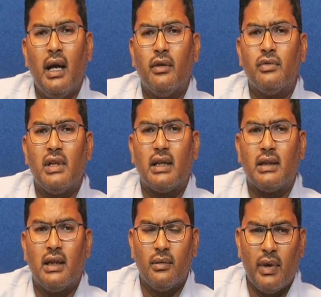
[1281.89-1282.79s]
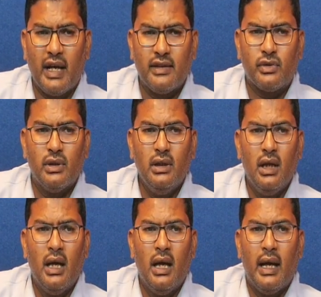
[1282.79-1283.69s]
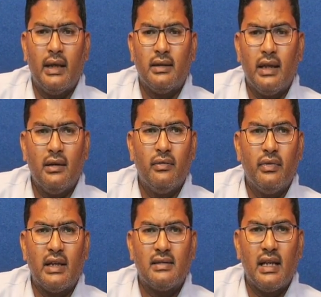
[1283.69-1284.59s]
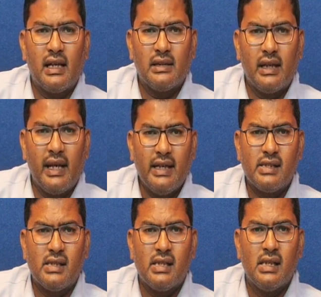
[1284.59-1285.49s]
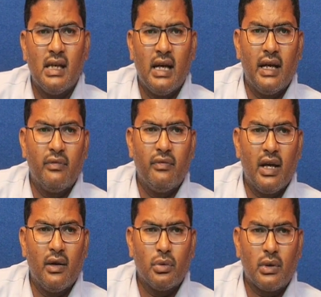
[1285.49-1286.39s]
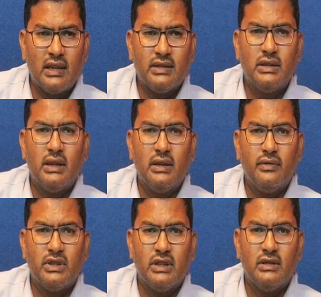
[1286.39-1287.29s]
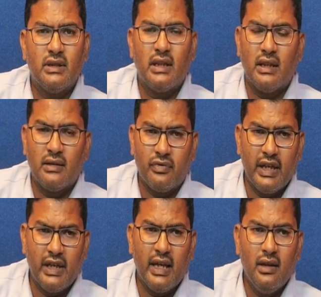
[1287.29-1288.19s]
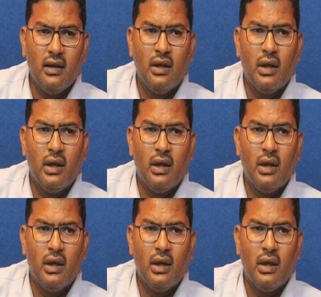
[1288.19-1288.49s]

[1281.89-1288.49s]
I have selected MySQL, and then we can select the next, and we have to consider which is a free tier,